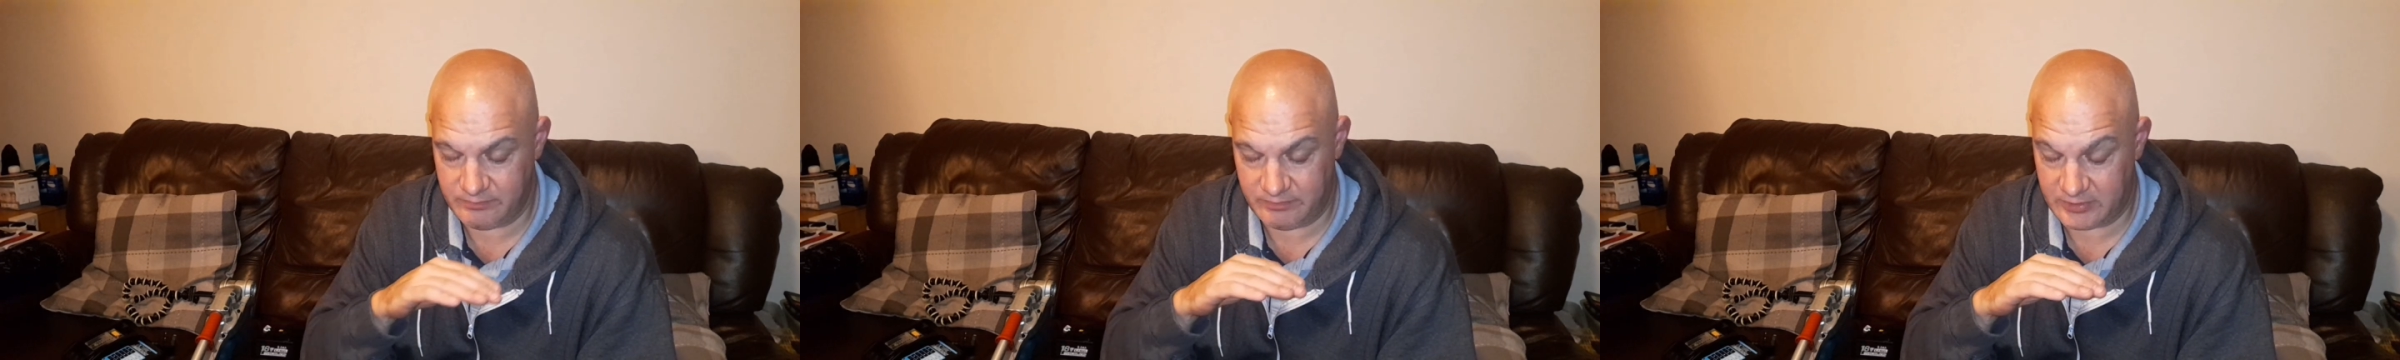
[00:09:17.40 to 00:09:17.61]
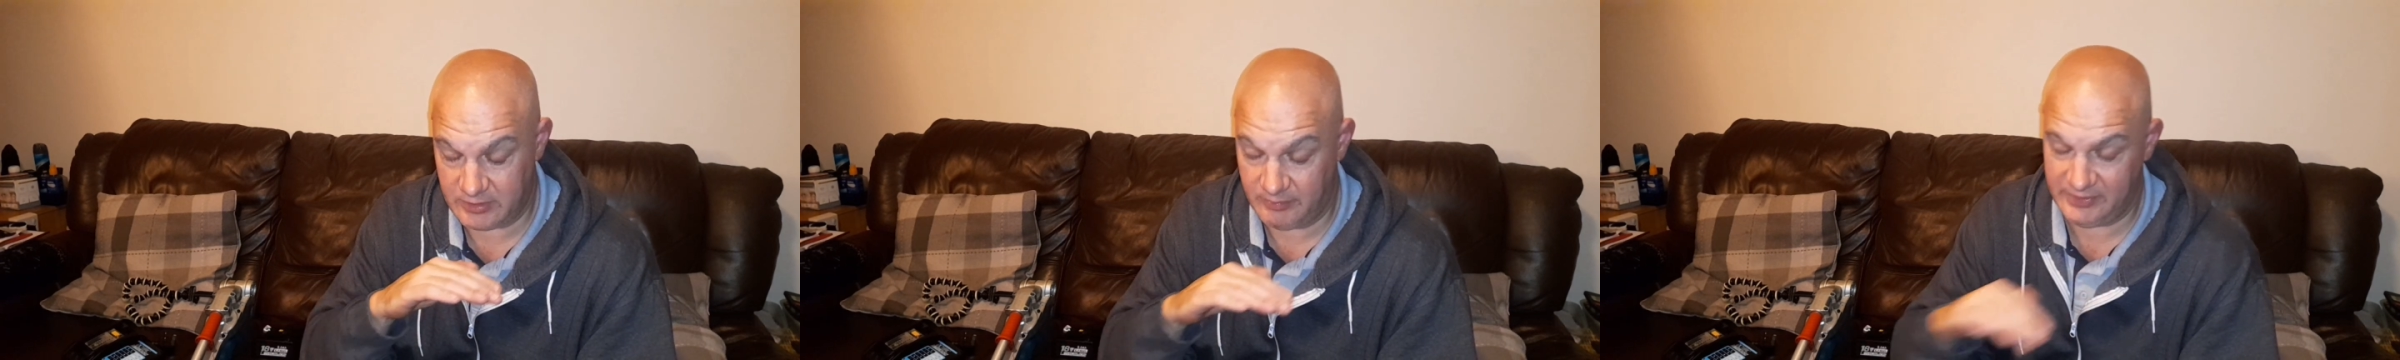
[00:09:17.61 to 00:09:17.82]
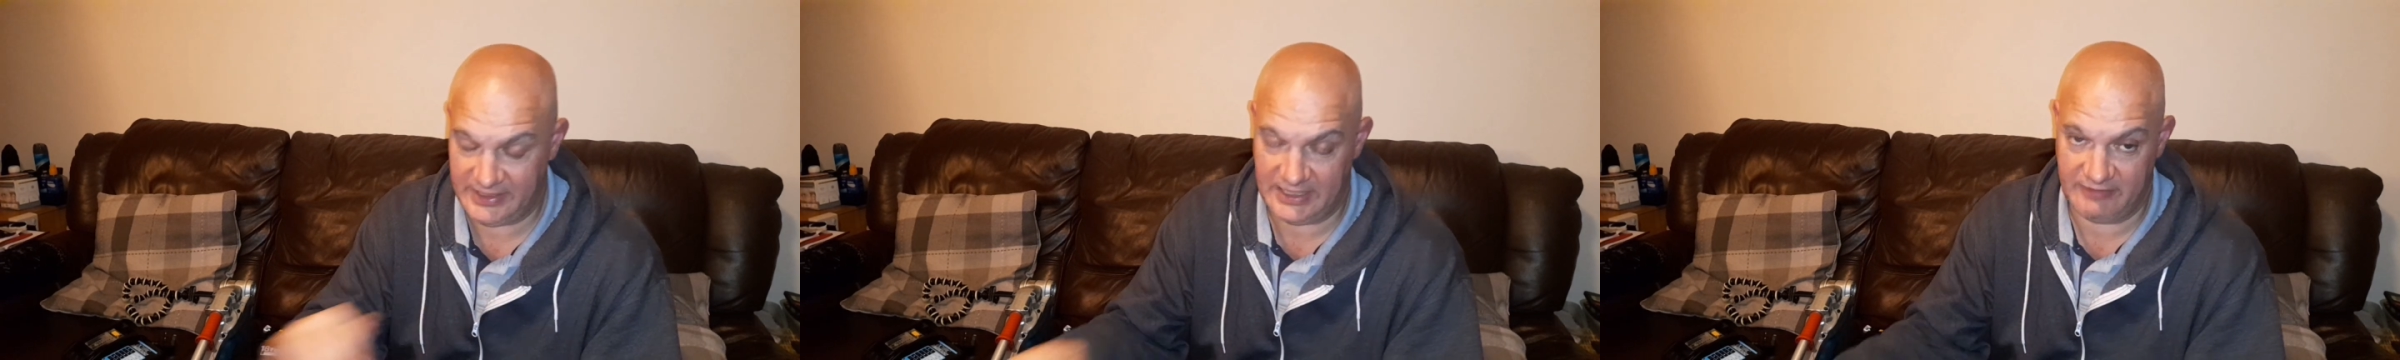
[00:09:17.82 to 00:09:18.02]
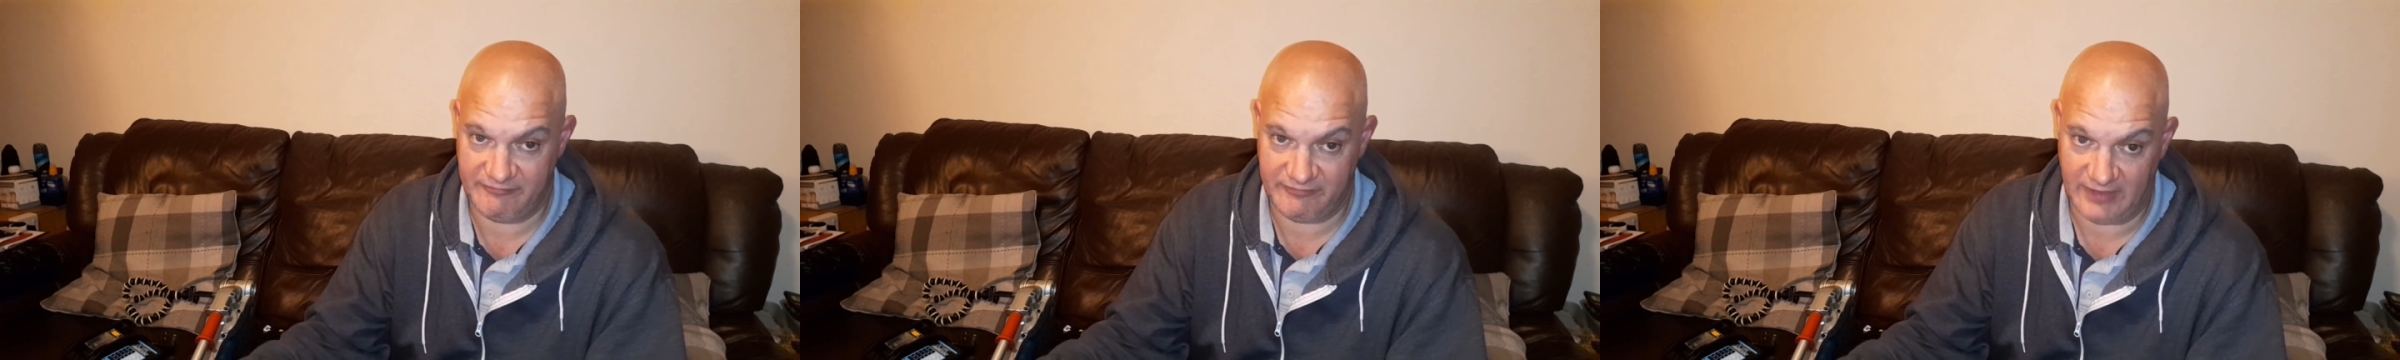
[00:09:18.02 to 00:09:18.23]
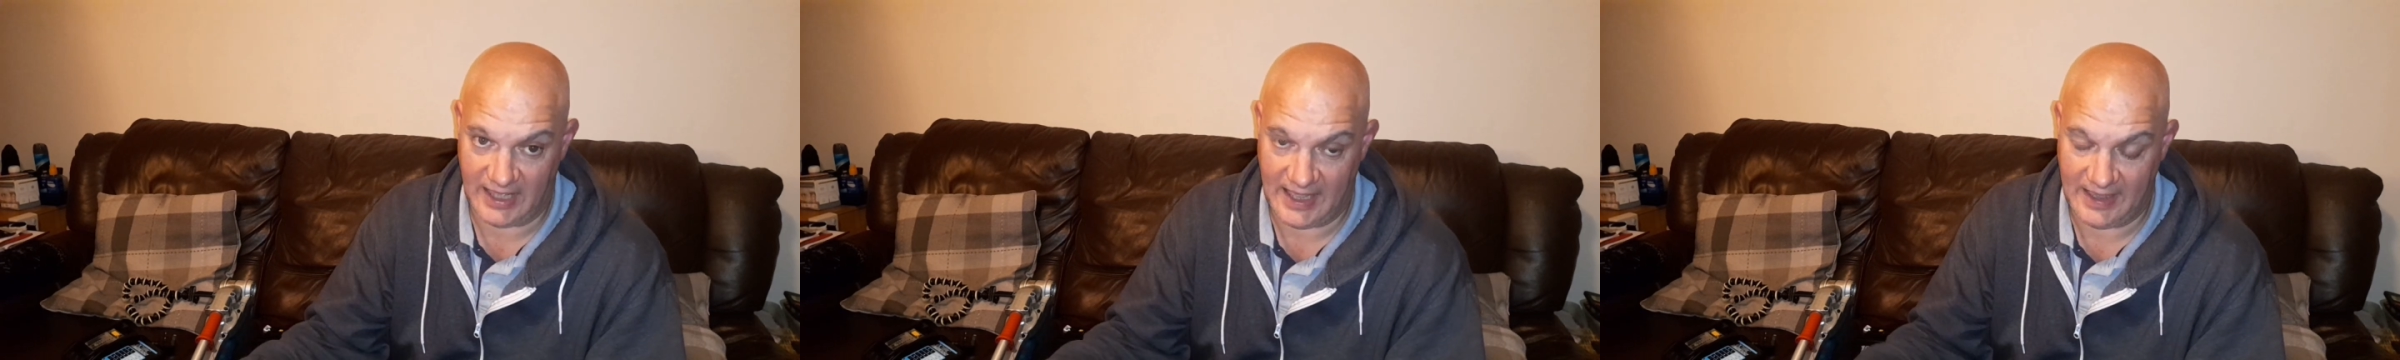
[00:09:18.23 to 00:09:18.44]
completely
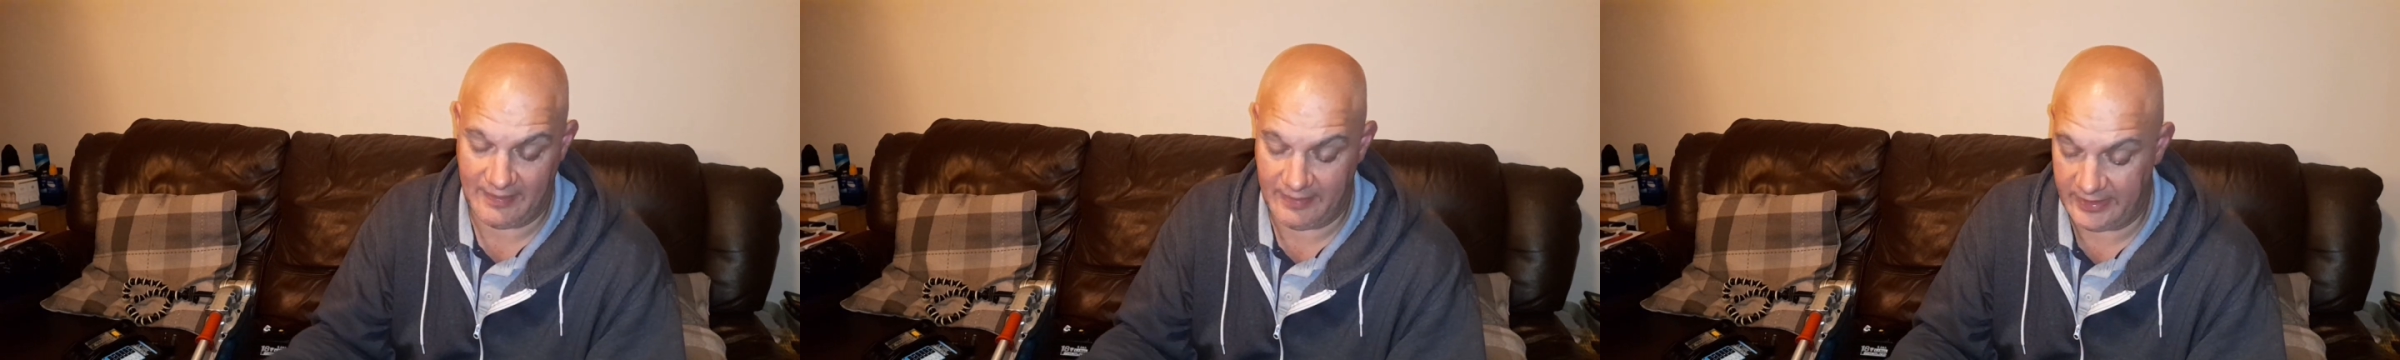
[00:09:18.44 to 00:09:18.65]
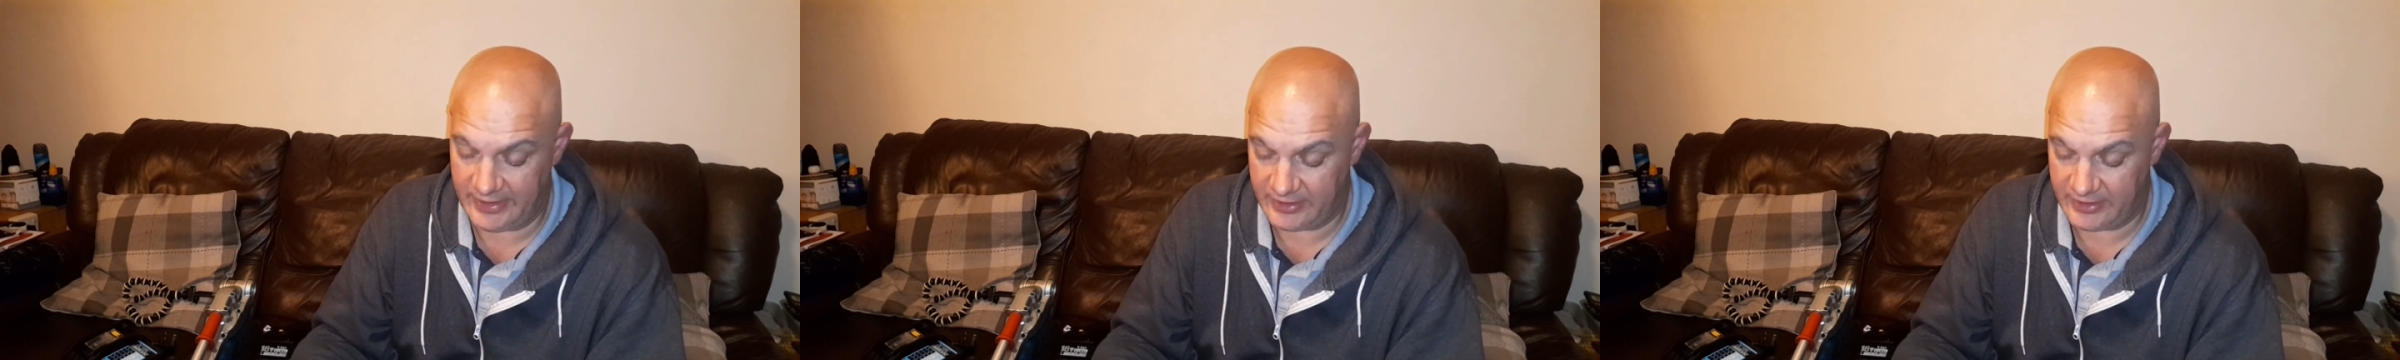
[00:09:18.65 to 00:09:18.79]
flat, and